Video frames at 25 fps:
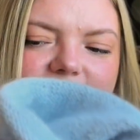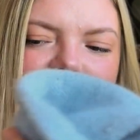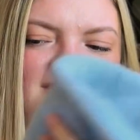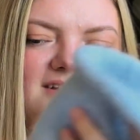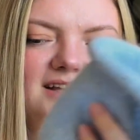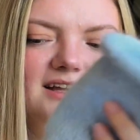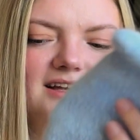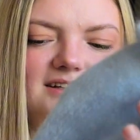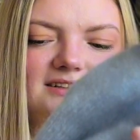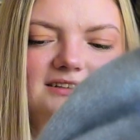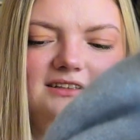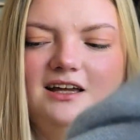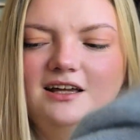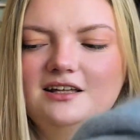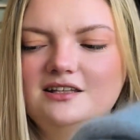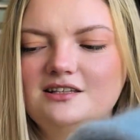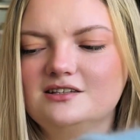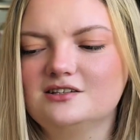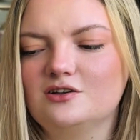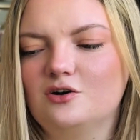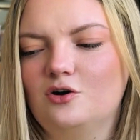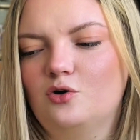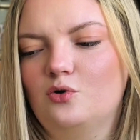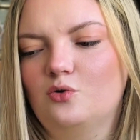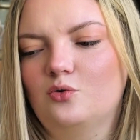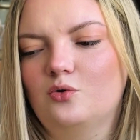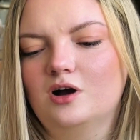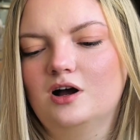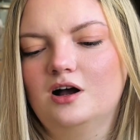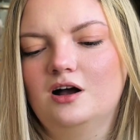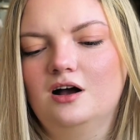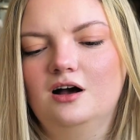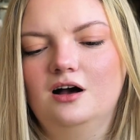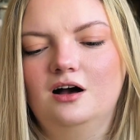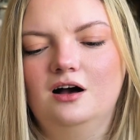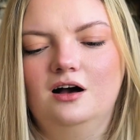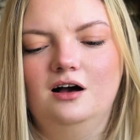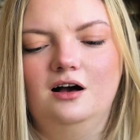like that. So
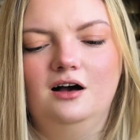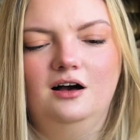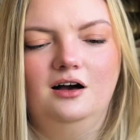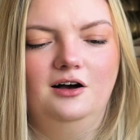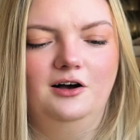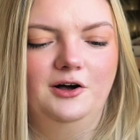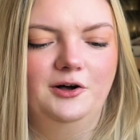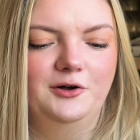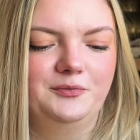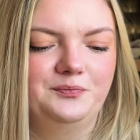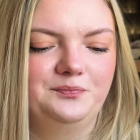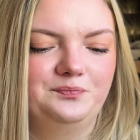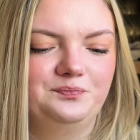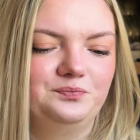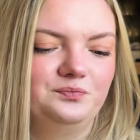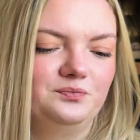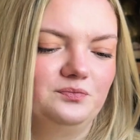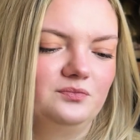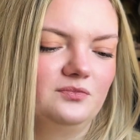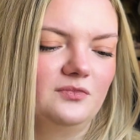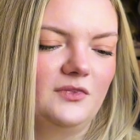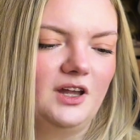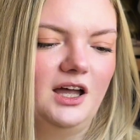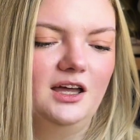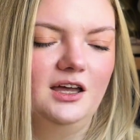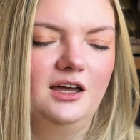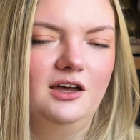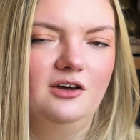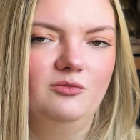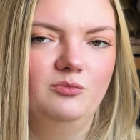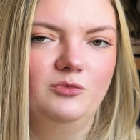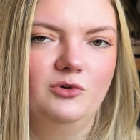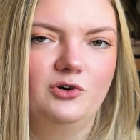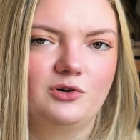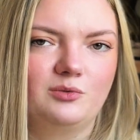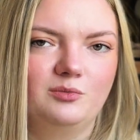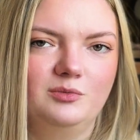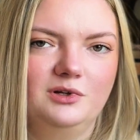I have
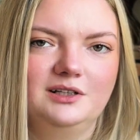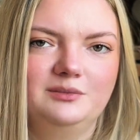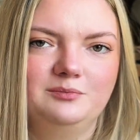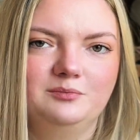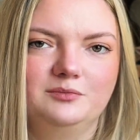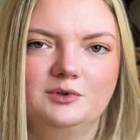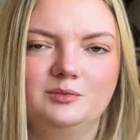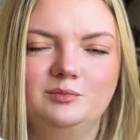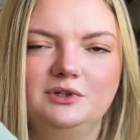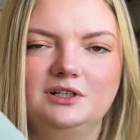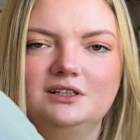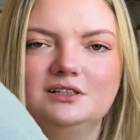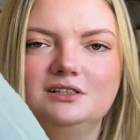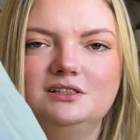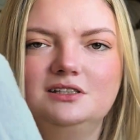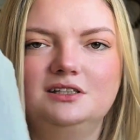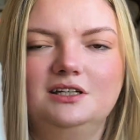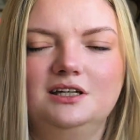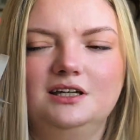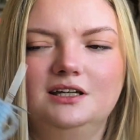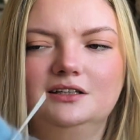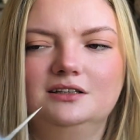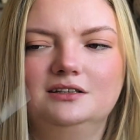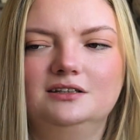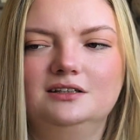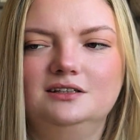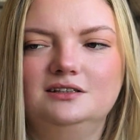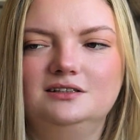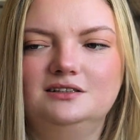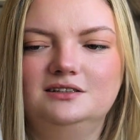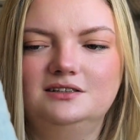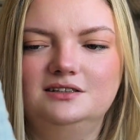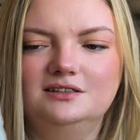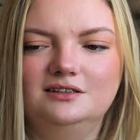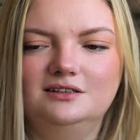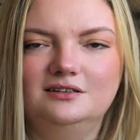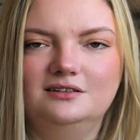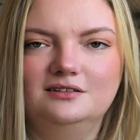more mobility, and it
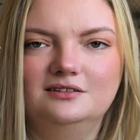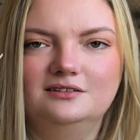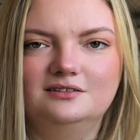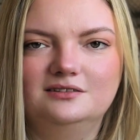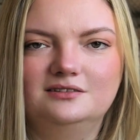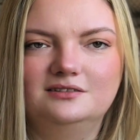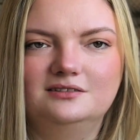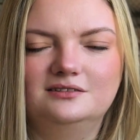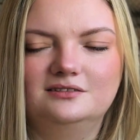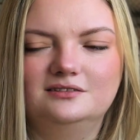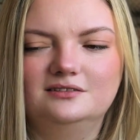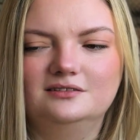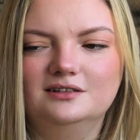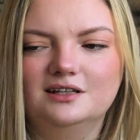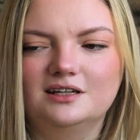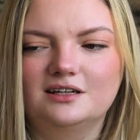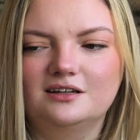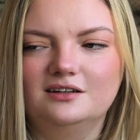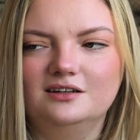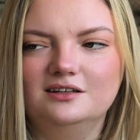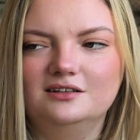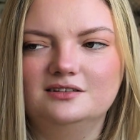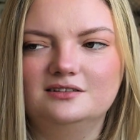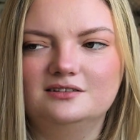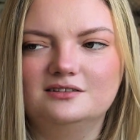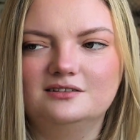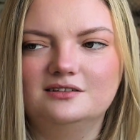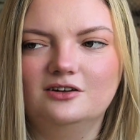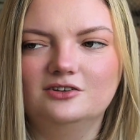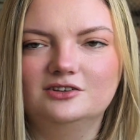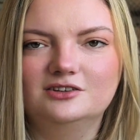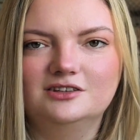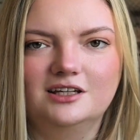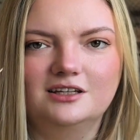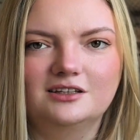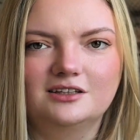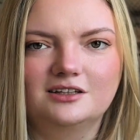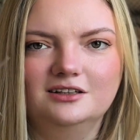didn't, like, it's not
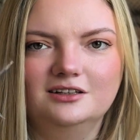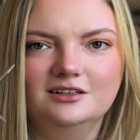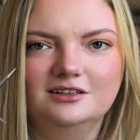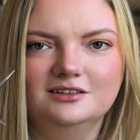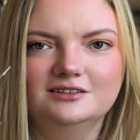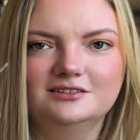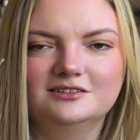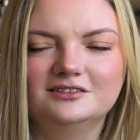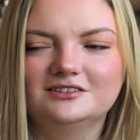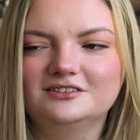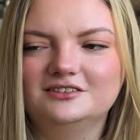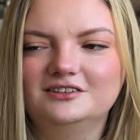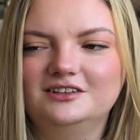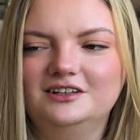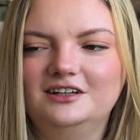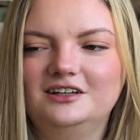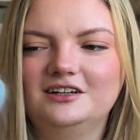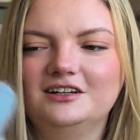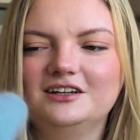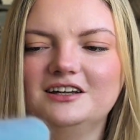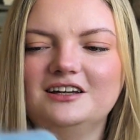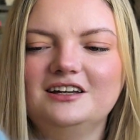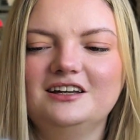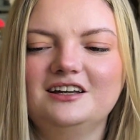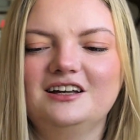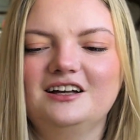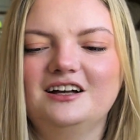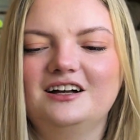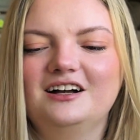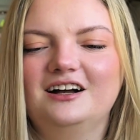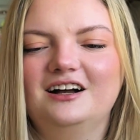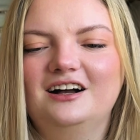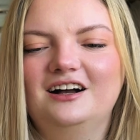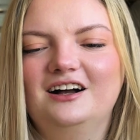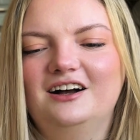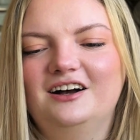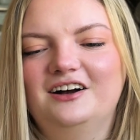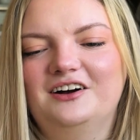tangling
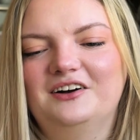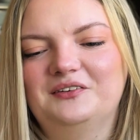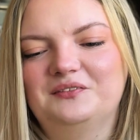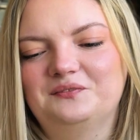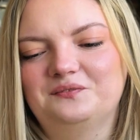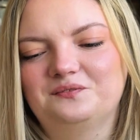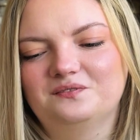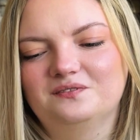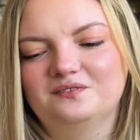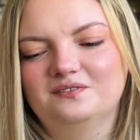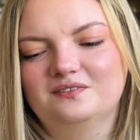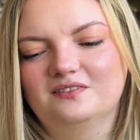on